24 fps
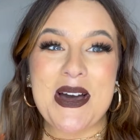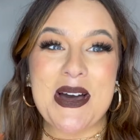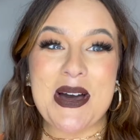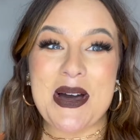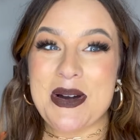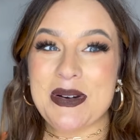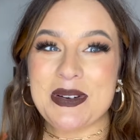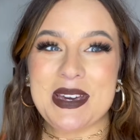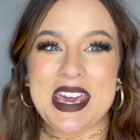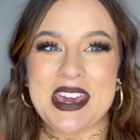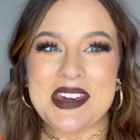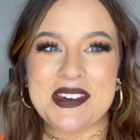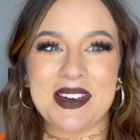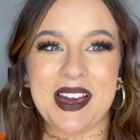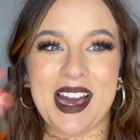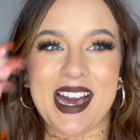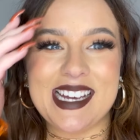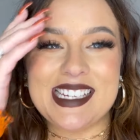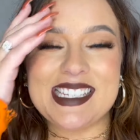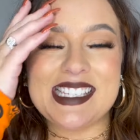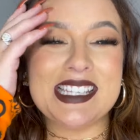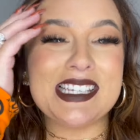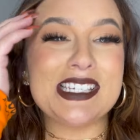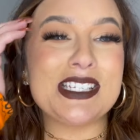Okay, you
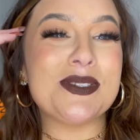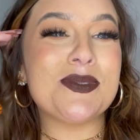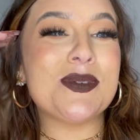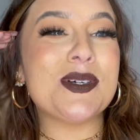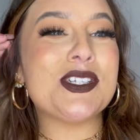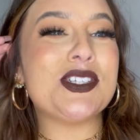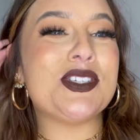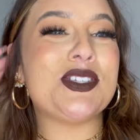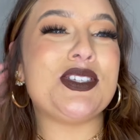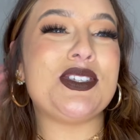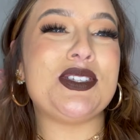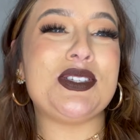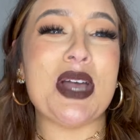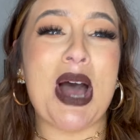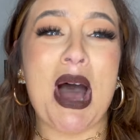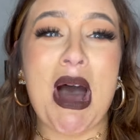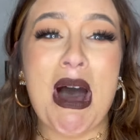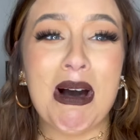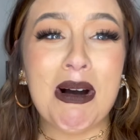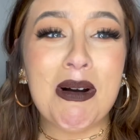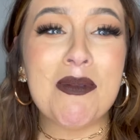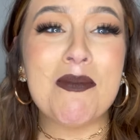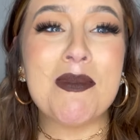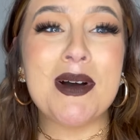guys, this was
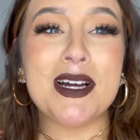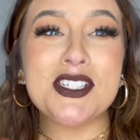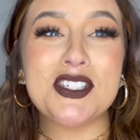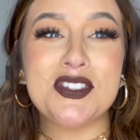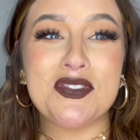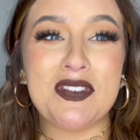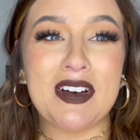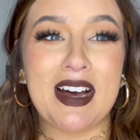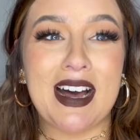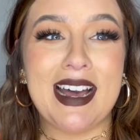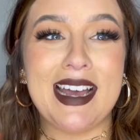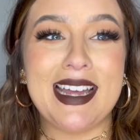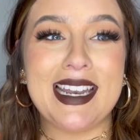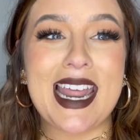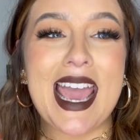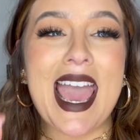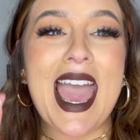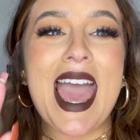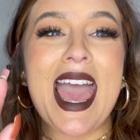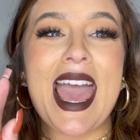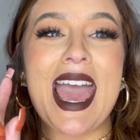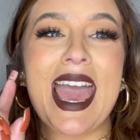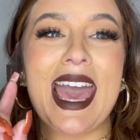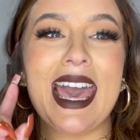so much fun.
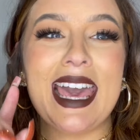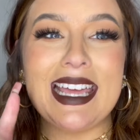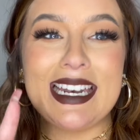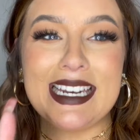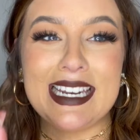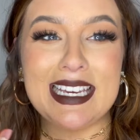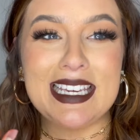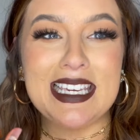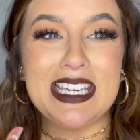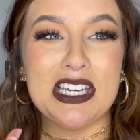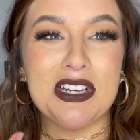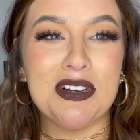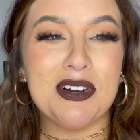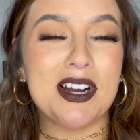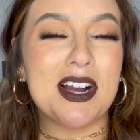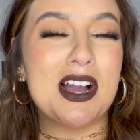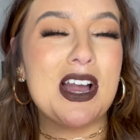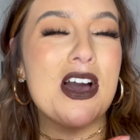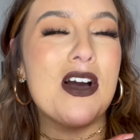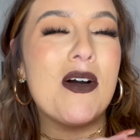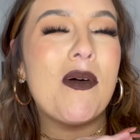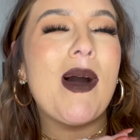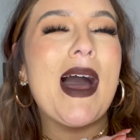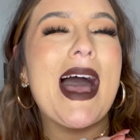And a year
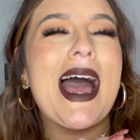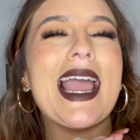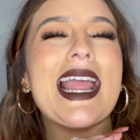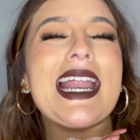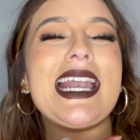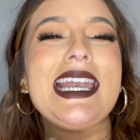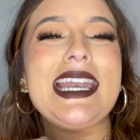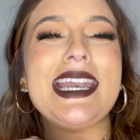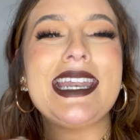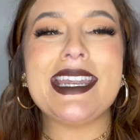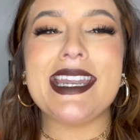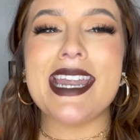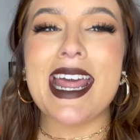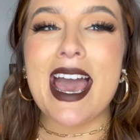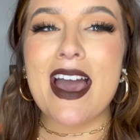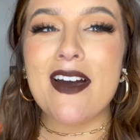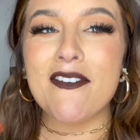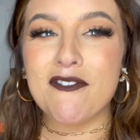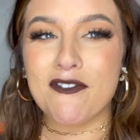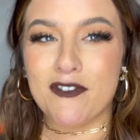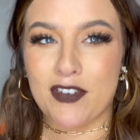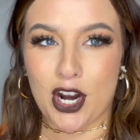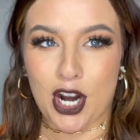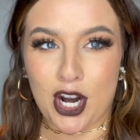ago, I
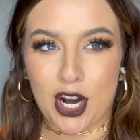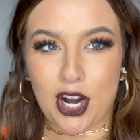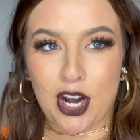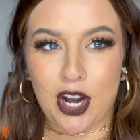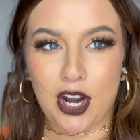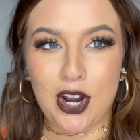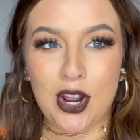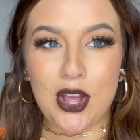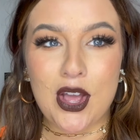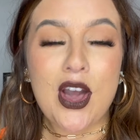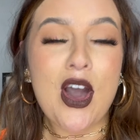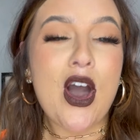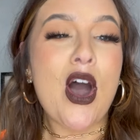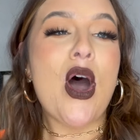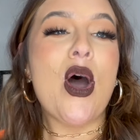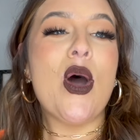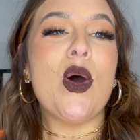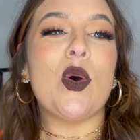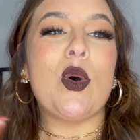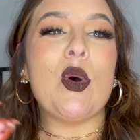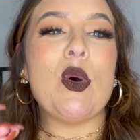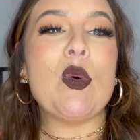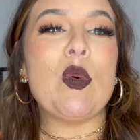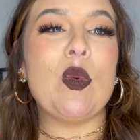never
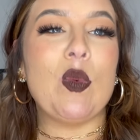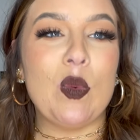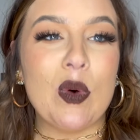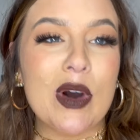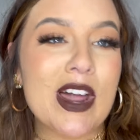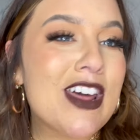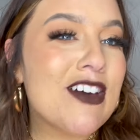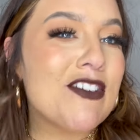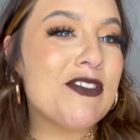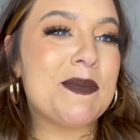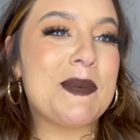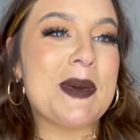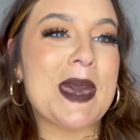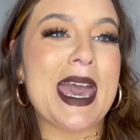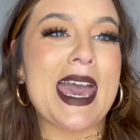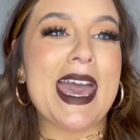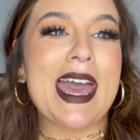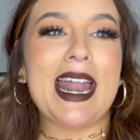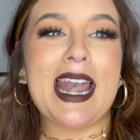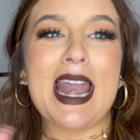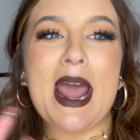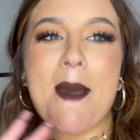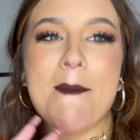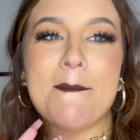would have
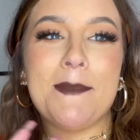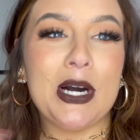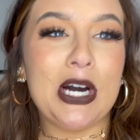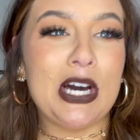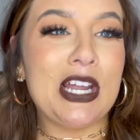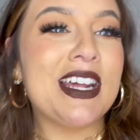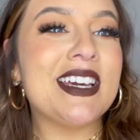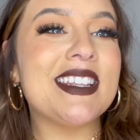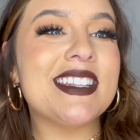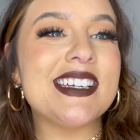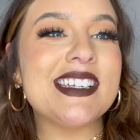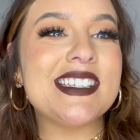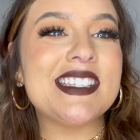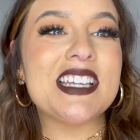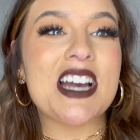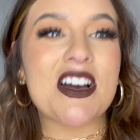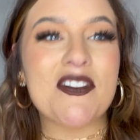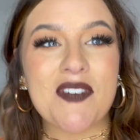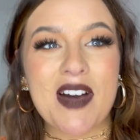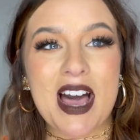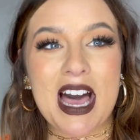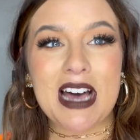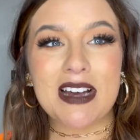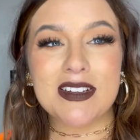been putting this
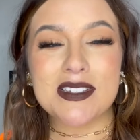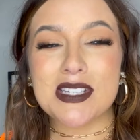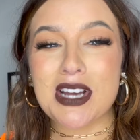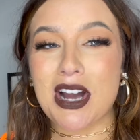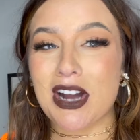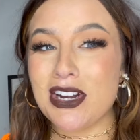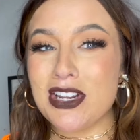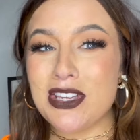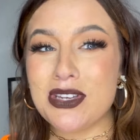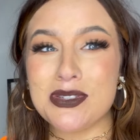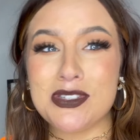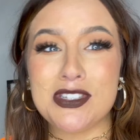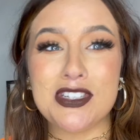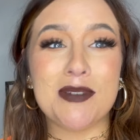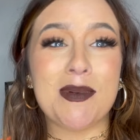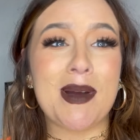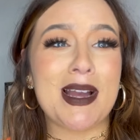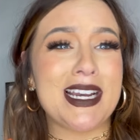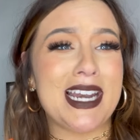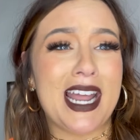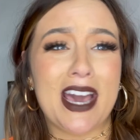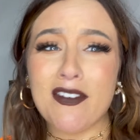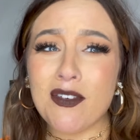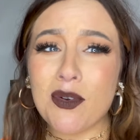stuff out on YouTube.
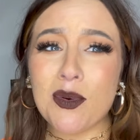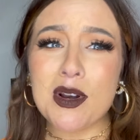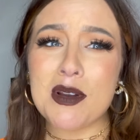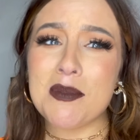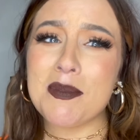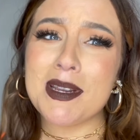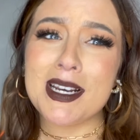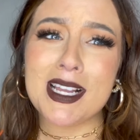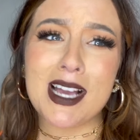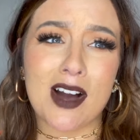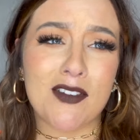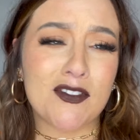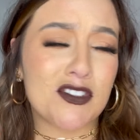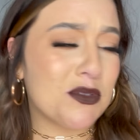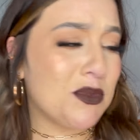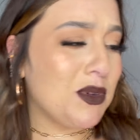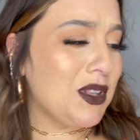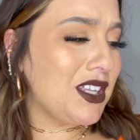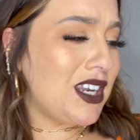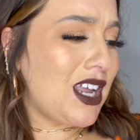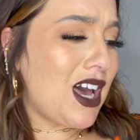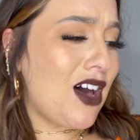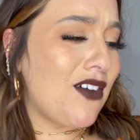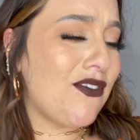I never would have been
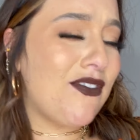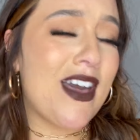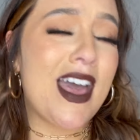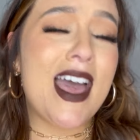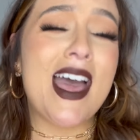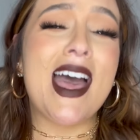comfortable enough.